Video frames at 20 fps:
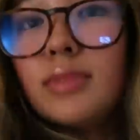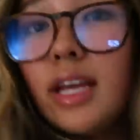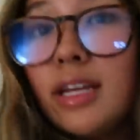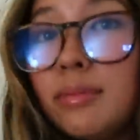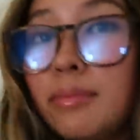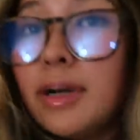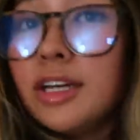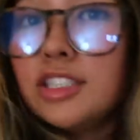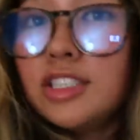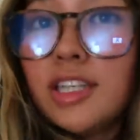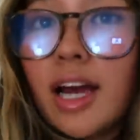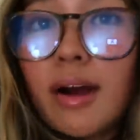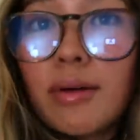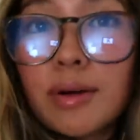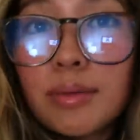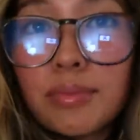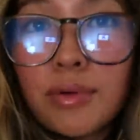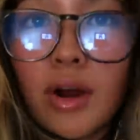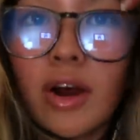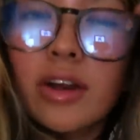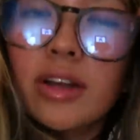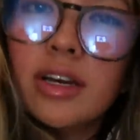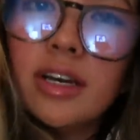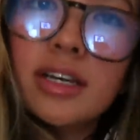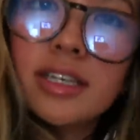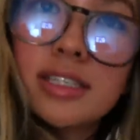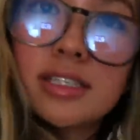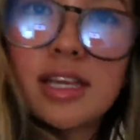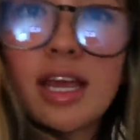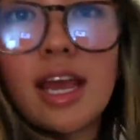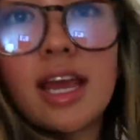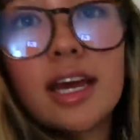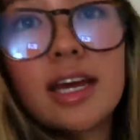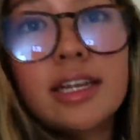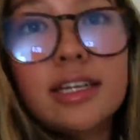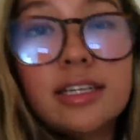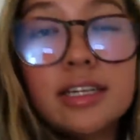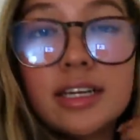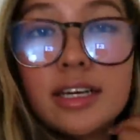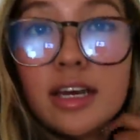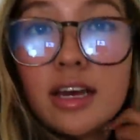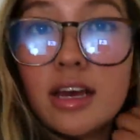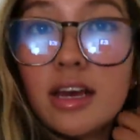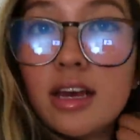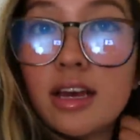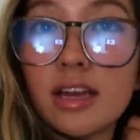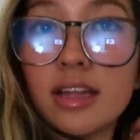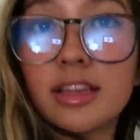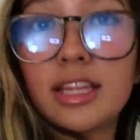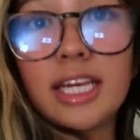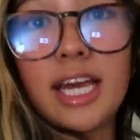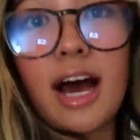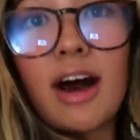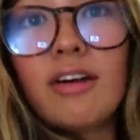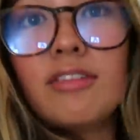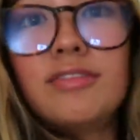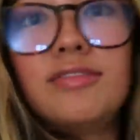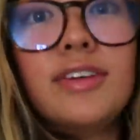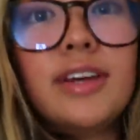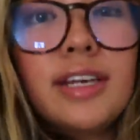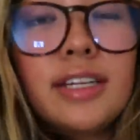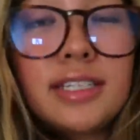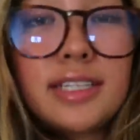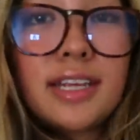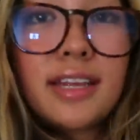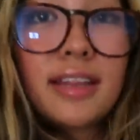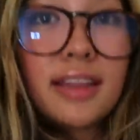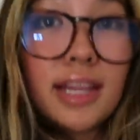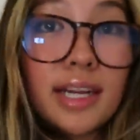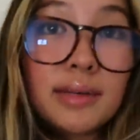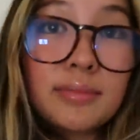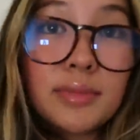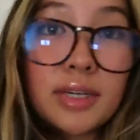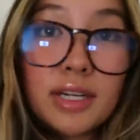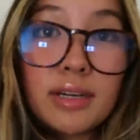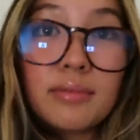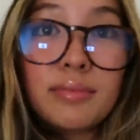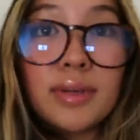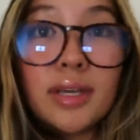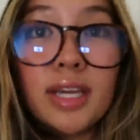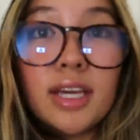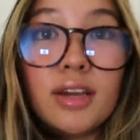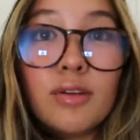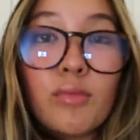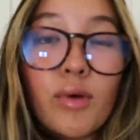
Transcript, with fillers: like my shower products and the outfit that I'm gonna be